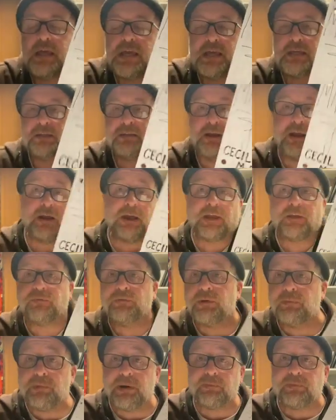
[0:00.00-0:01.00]
So now I can
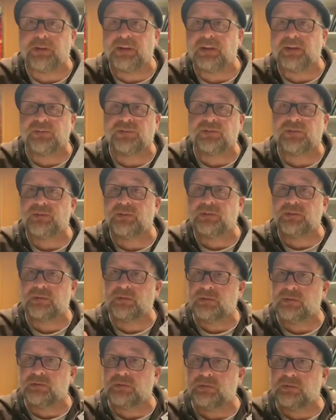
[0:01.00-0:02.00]
remember this,
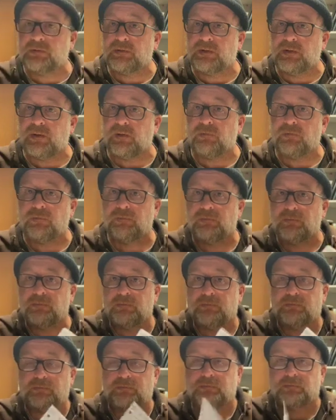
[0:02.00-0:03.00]
you know,
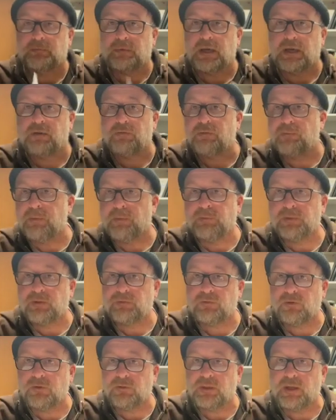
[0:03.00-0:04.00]
I can remember this
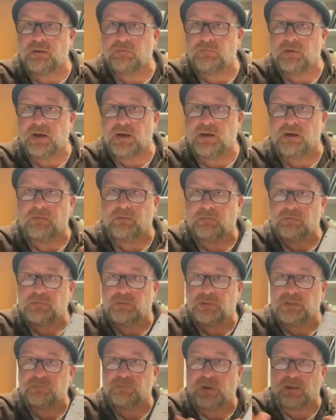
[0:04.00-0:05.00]
whole thing right here
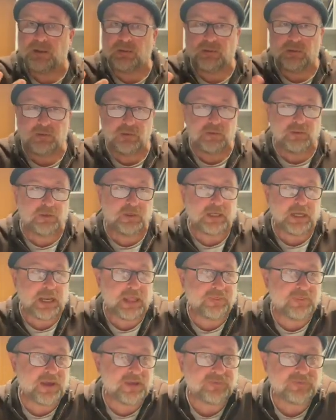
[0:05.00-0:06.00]
just by looking at
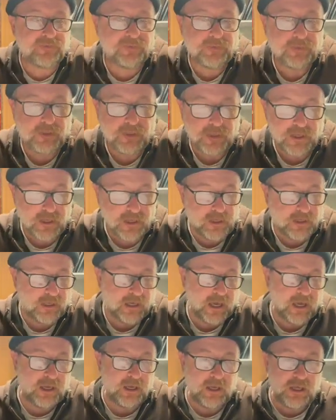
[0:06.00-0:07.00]
this,
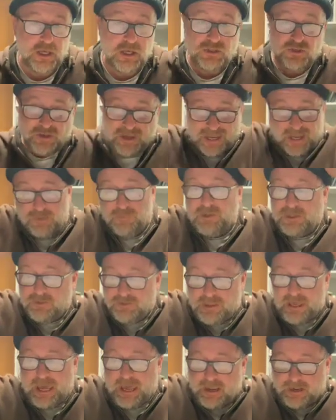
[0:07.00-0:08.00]
okay? So how do we do
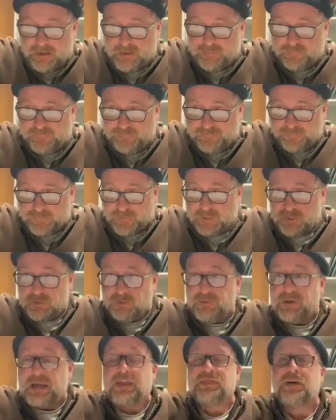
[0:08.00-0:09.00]
that? So
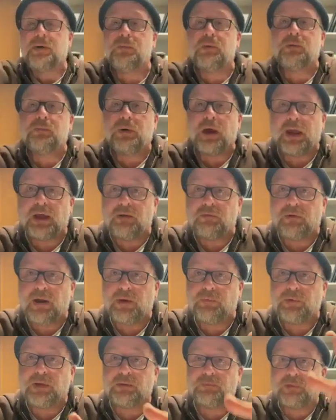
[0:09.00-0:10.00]
we got that one way, right?
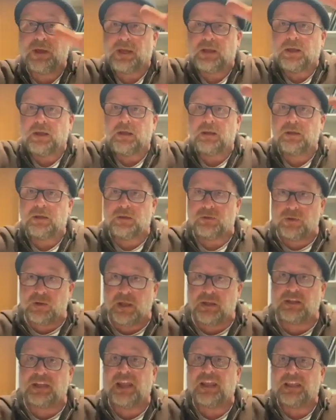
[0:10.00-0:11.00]
We could make a
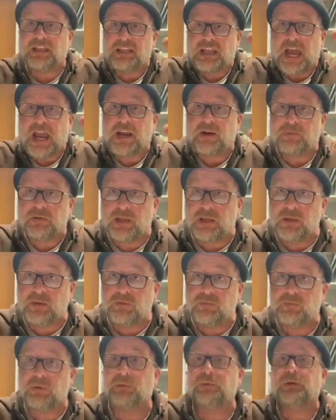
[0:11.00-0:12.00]
daily diary
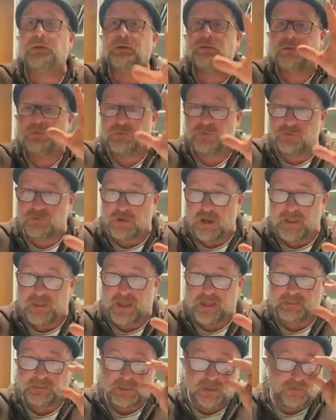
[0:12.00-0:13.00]
where we draw
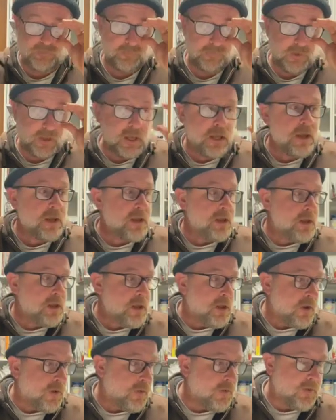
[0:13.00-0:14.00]
that stuff.
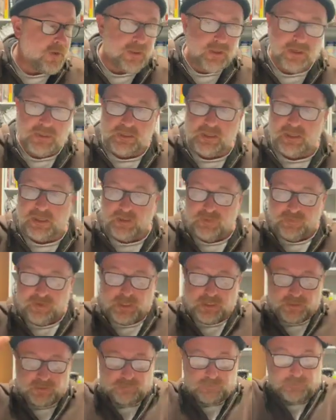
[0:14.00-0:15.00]
Or there's another way
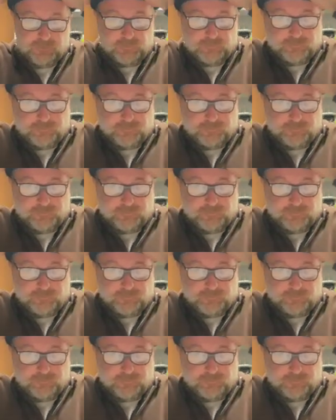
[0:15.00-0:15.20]
too.